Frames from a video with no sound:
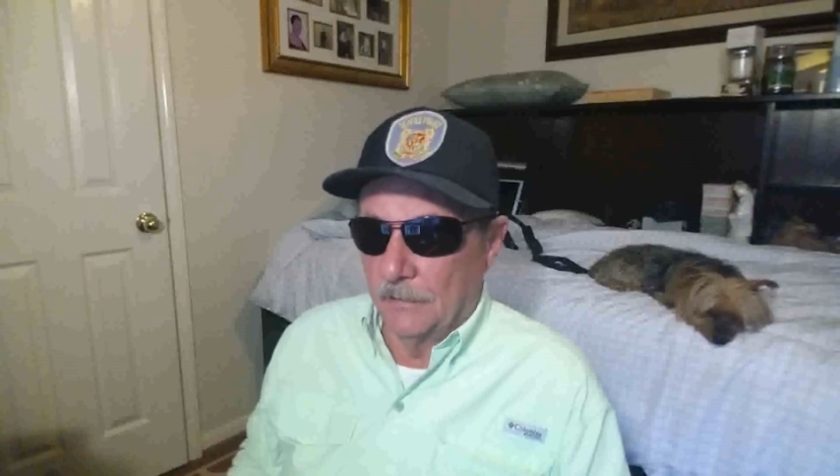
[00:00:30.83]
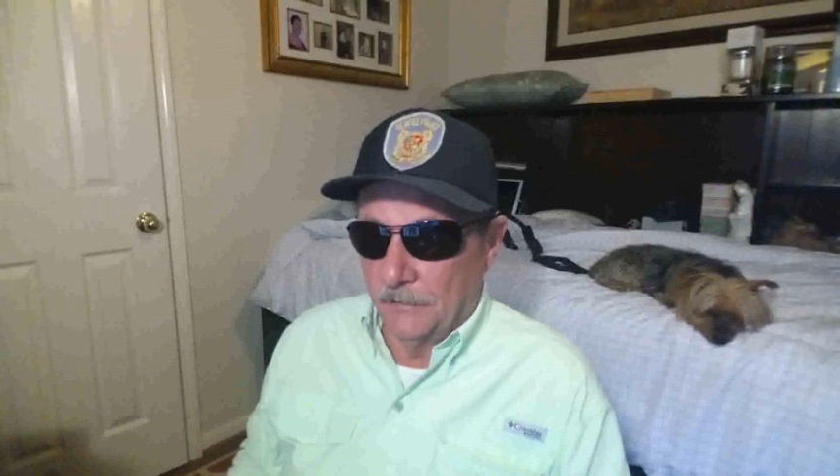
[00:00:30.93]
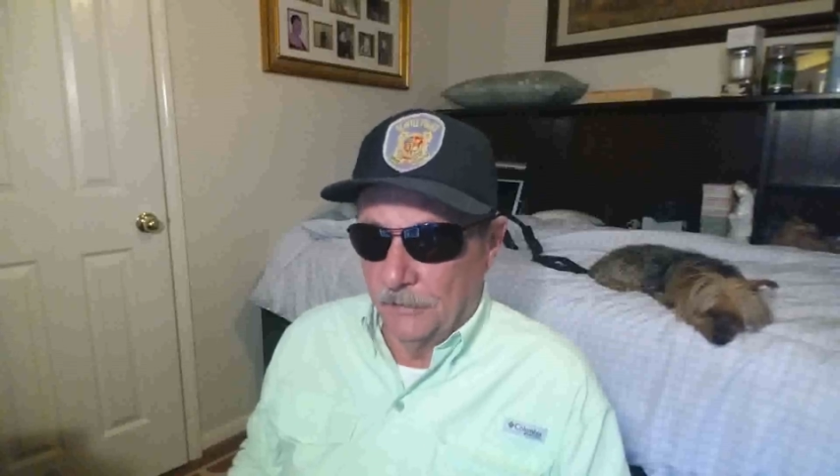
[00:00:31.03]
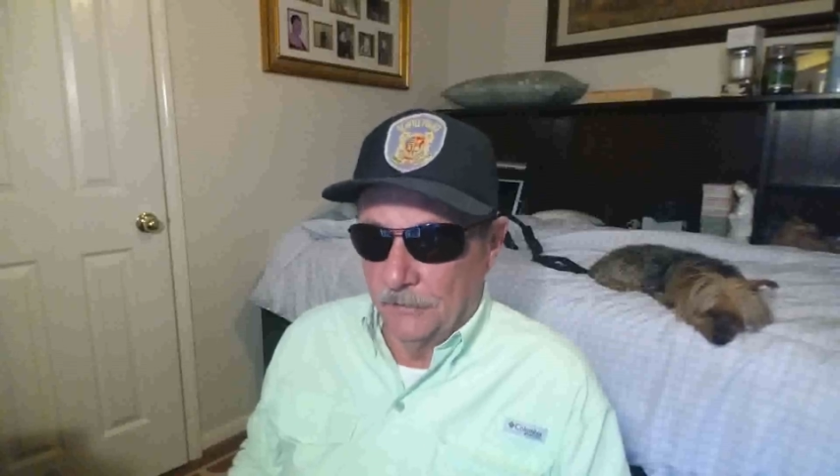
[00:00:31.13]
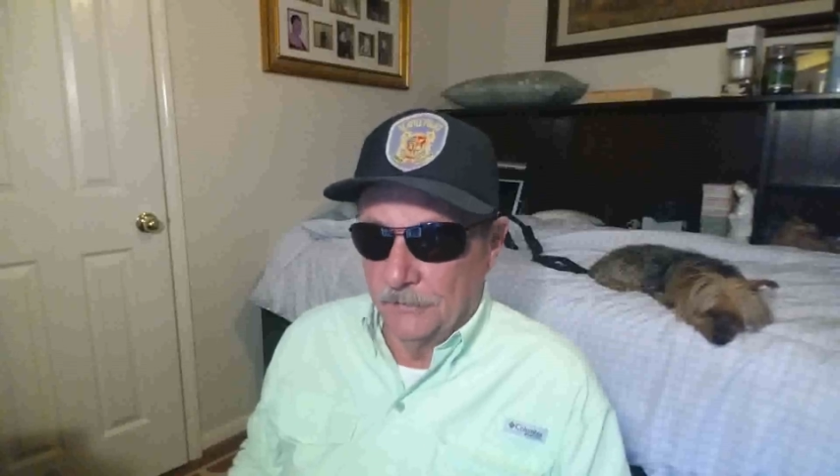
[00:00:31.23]

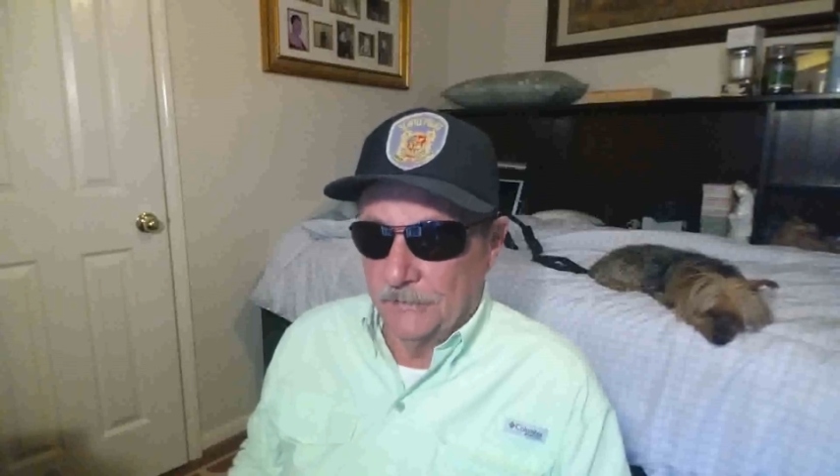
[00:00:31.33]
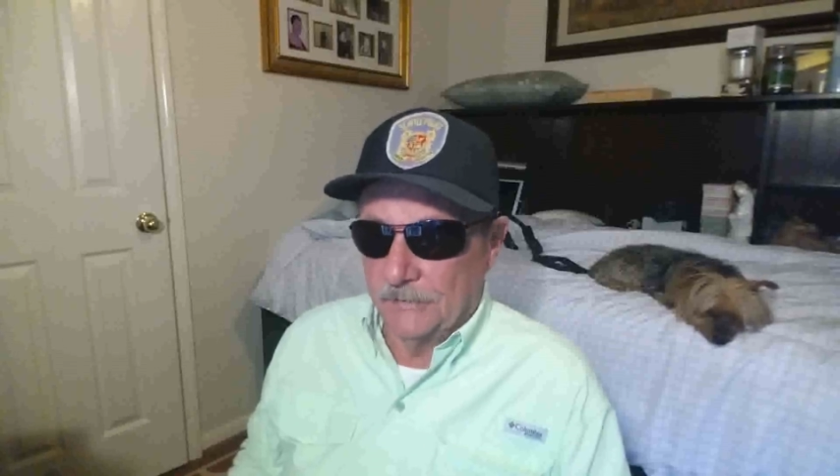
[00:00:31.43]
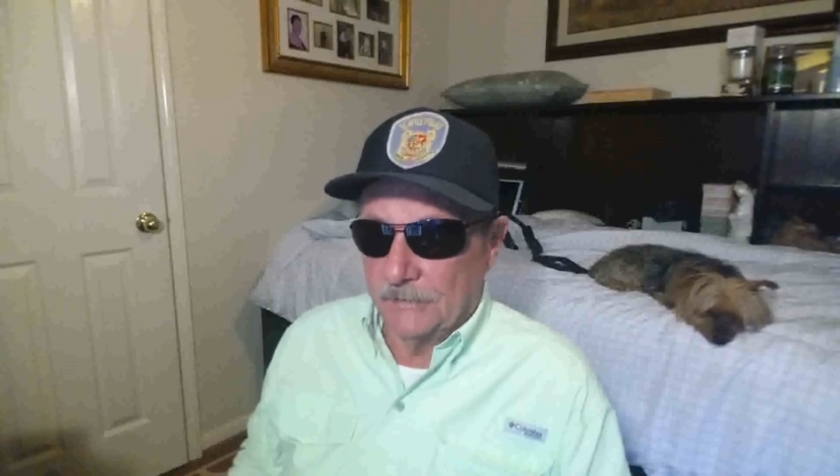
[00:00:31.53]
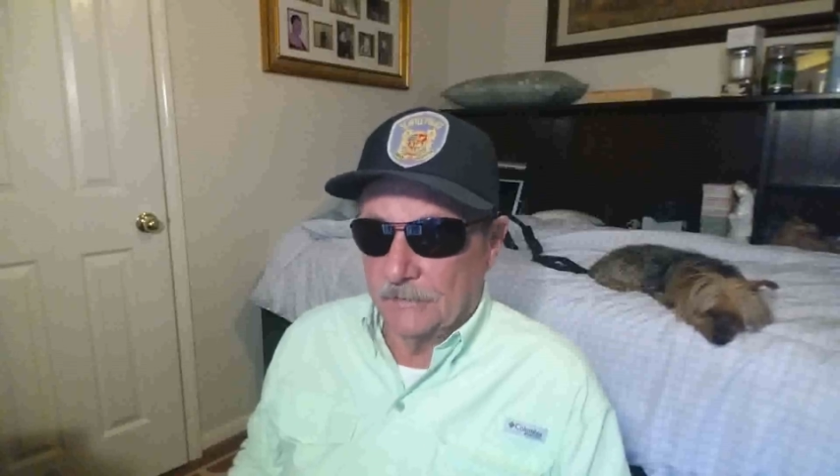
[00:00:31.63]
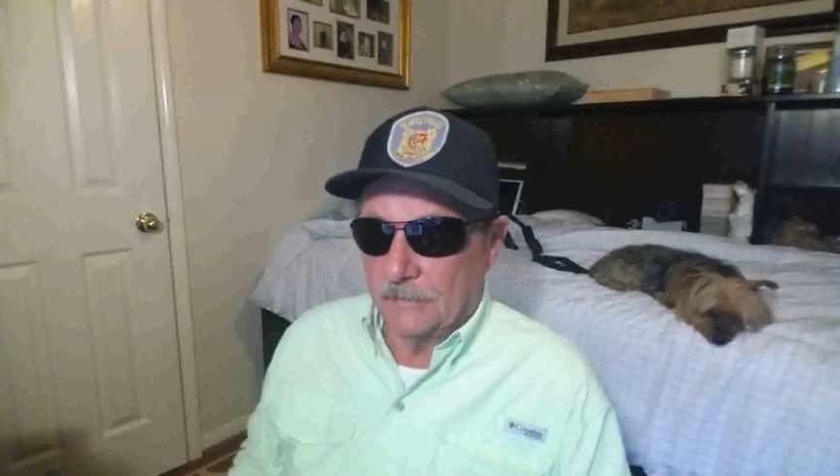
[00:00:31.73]

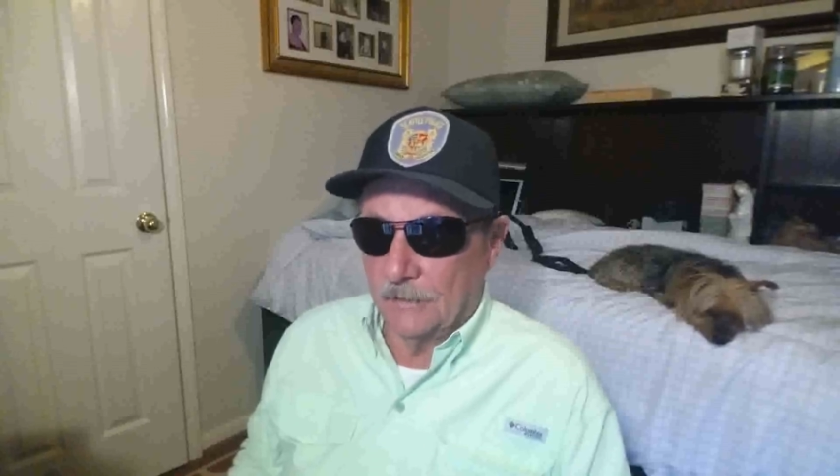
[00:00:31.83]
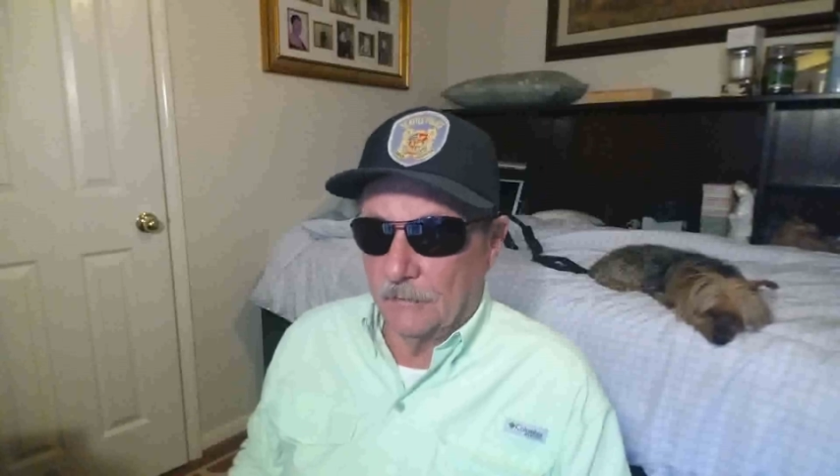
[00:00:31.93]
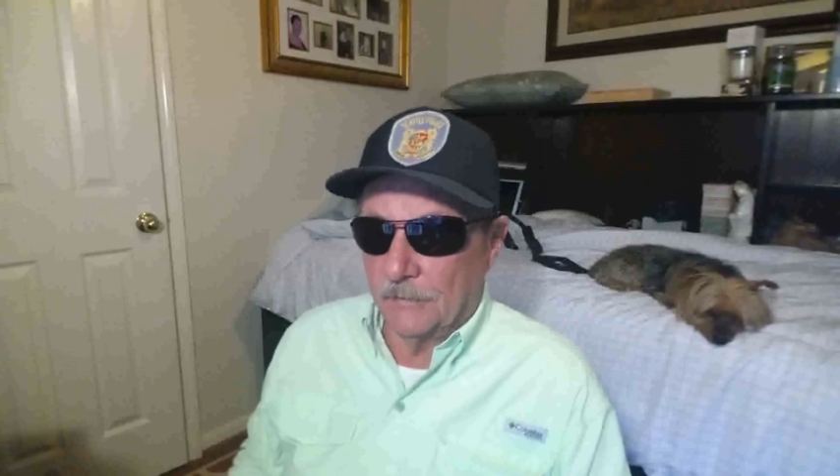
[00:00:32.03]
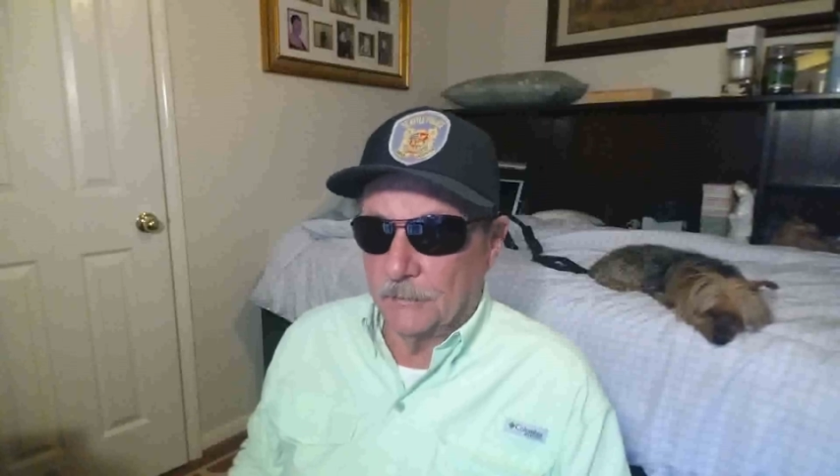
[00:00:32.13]
used and with